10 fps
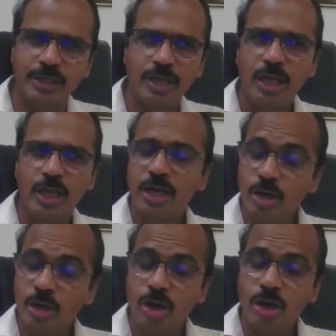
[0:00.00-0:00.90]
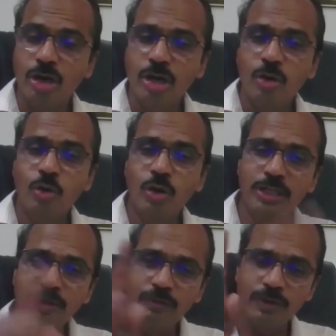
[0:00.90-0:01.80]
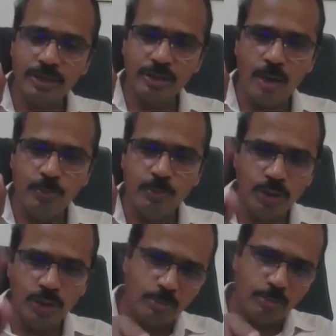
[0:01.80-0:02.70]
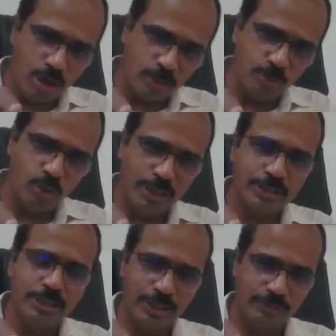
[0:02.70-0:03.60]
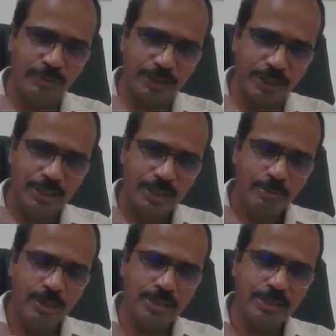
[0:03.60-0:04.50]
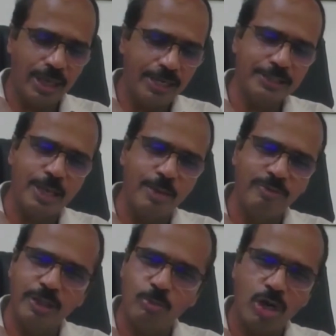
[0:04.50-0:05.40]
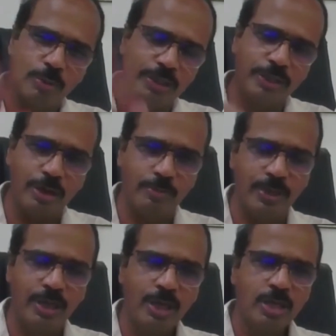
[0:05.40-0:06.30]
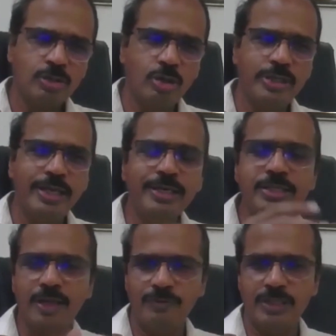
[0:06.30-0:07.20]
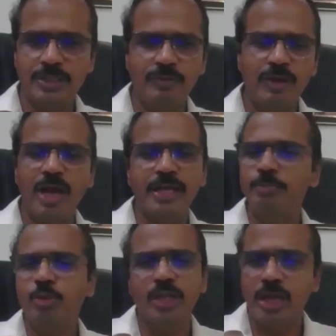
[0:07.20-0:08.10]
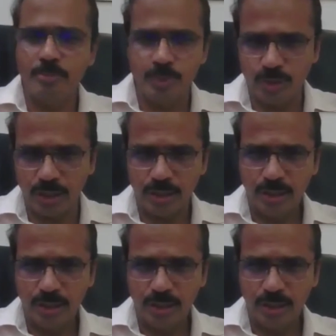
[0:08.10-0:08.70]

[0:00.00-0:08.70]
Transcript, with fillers: No, only the top note and the bottom note gets disinfected because the light is coming from the bottom and the top. So any surface, if I, I can put the computer,